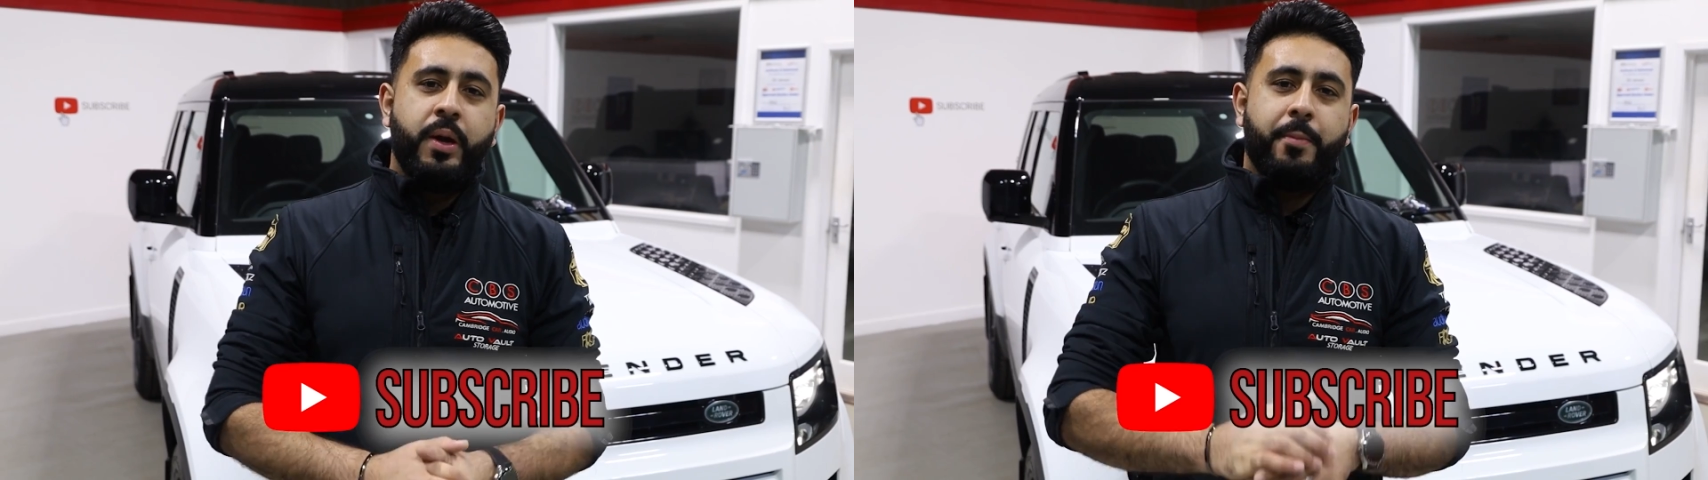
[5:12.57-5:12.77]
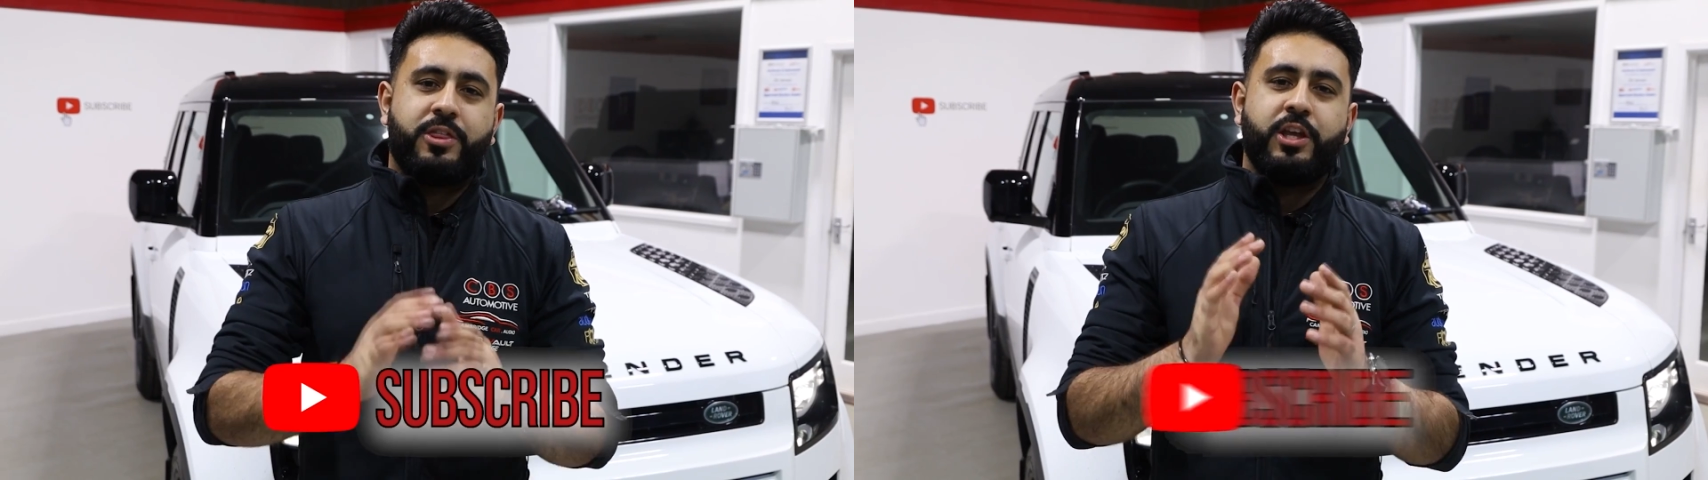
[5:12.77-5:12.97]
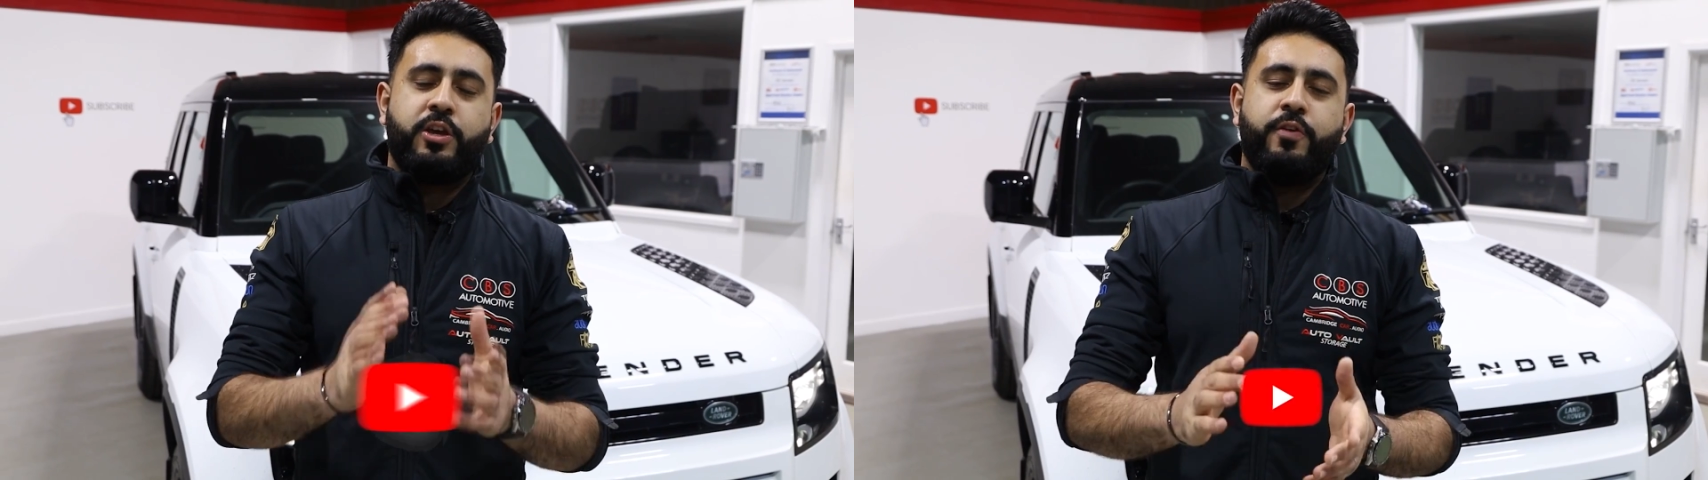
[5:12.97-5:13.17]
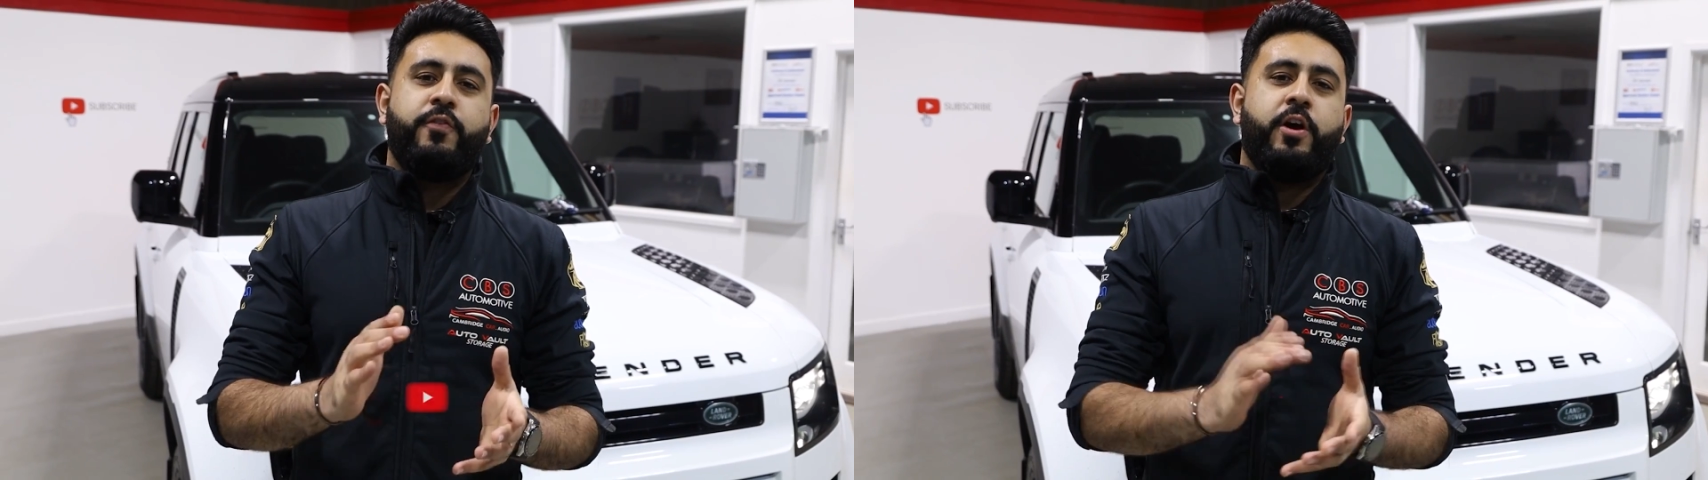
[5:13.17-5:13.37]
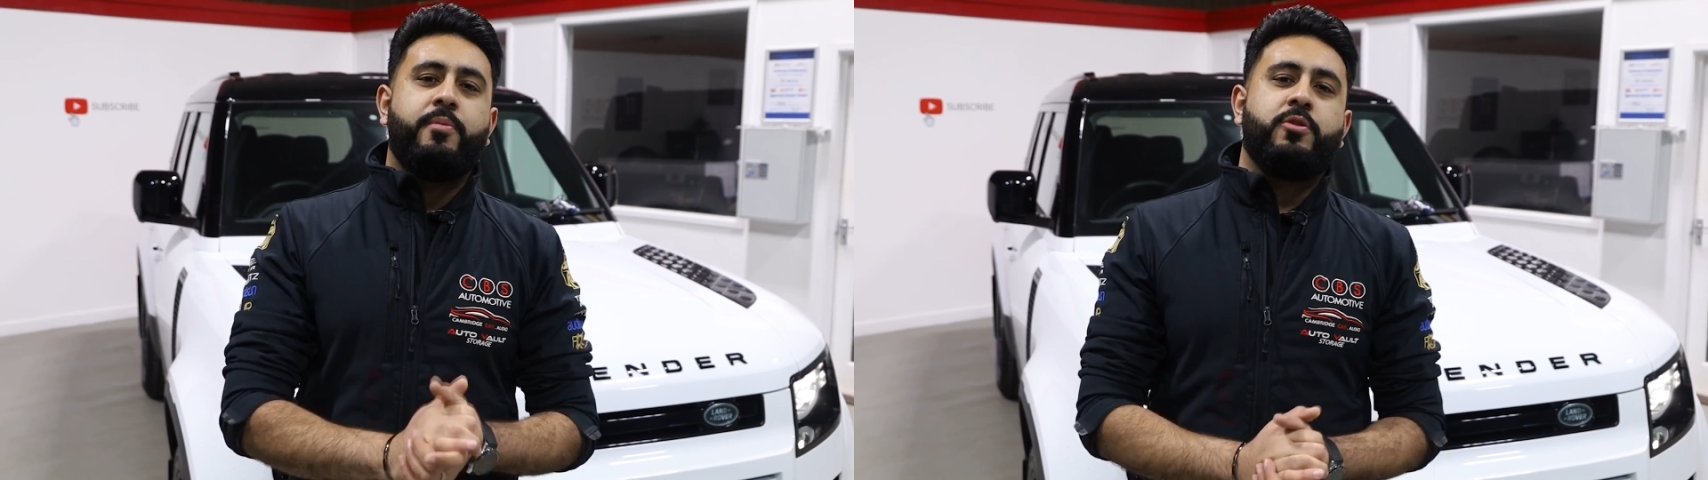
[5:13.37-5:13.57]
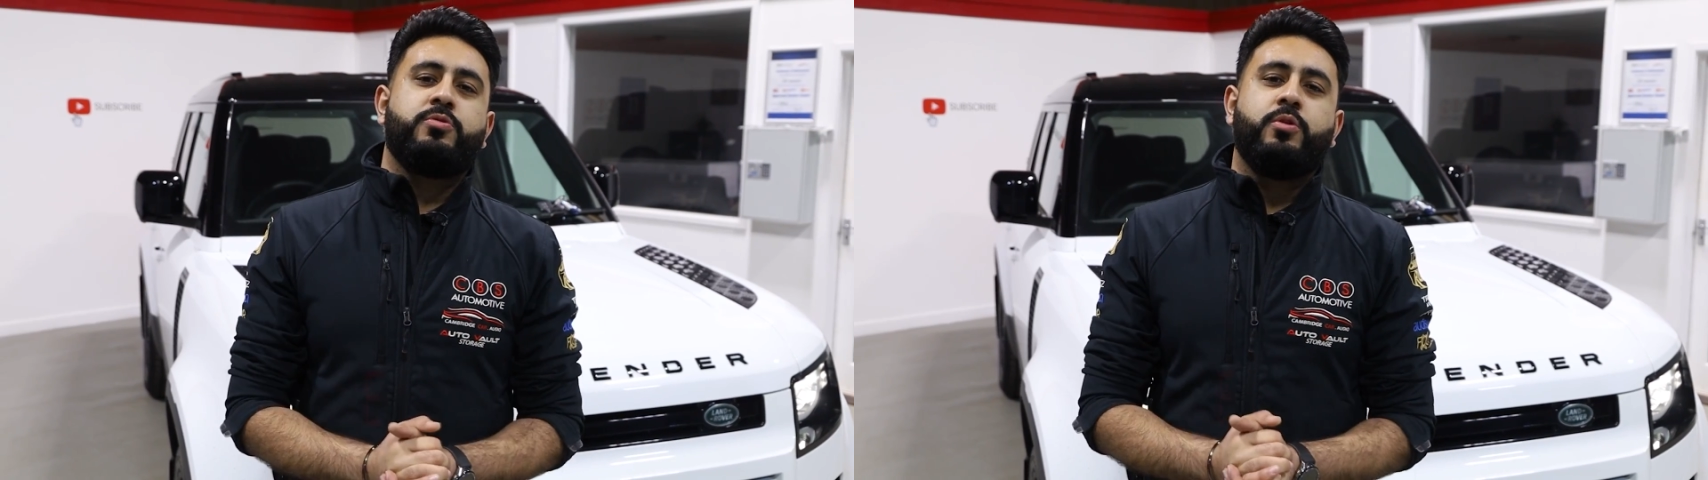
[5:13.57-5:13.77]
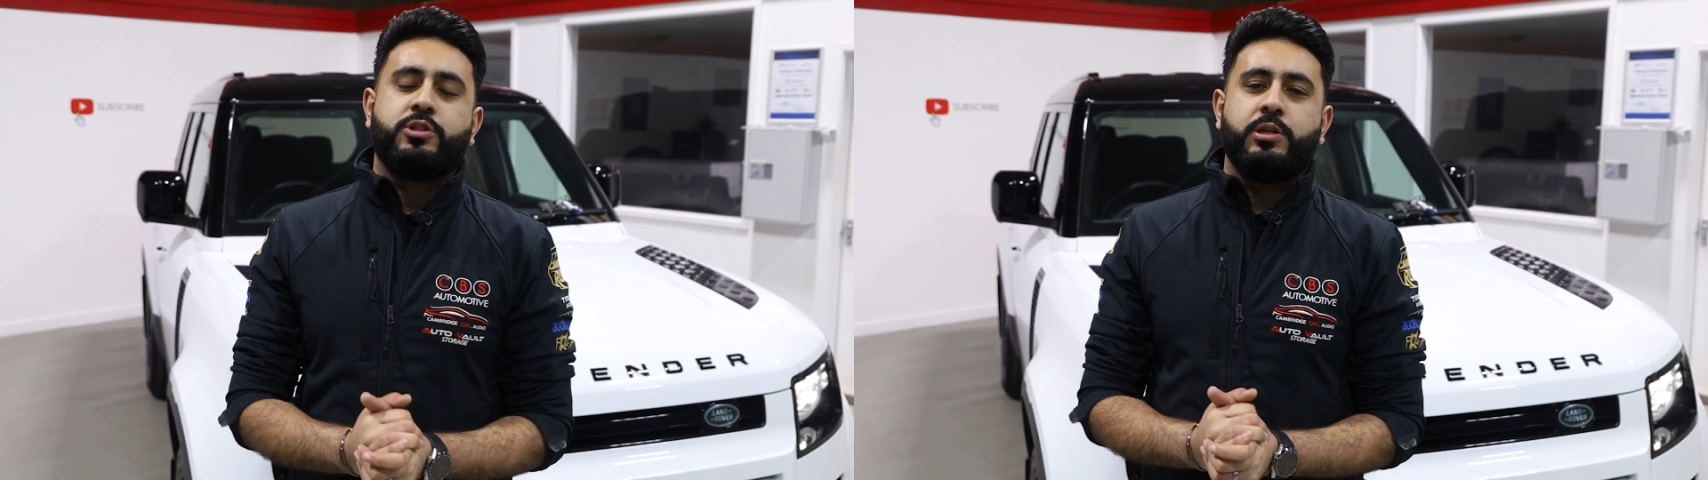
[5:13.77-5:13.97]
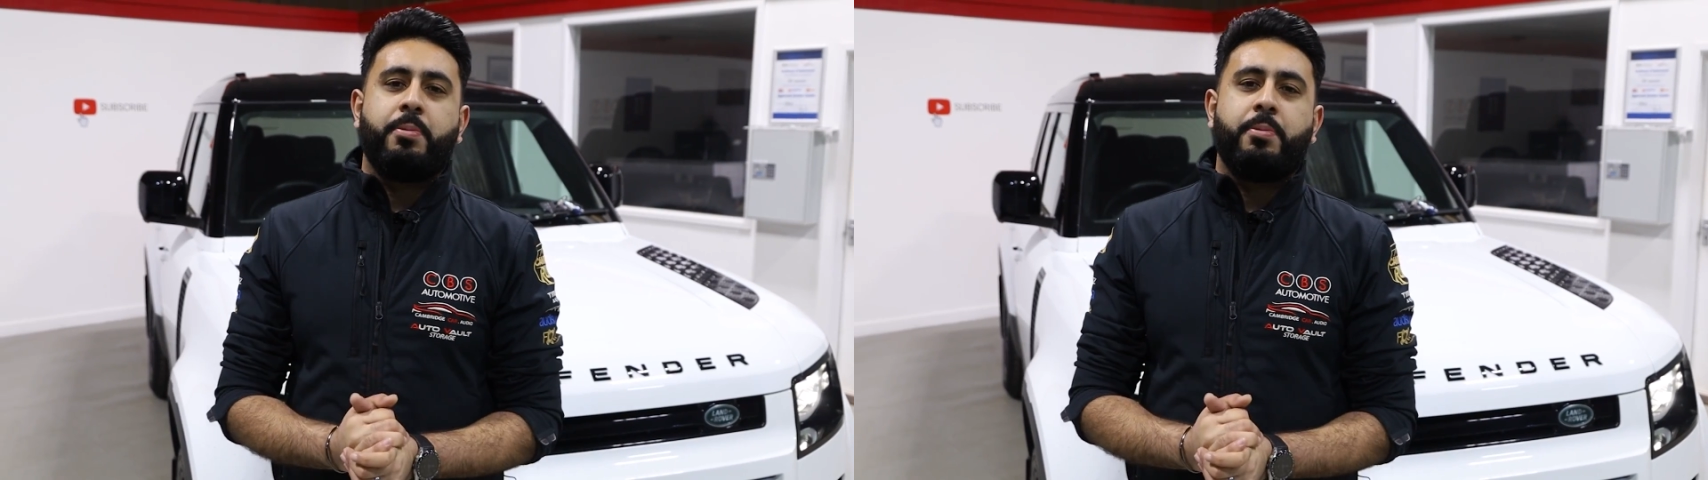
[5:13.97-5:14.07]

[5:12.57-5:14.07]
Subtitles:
But thank you very much for watching.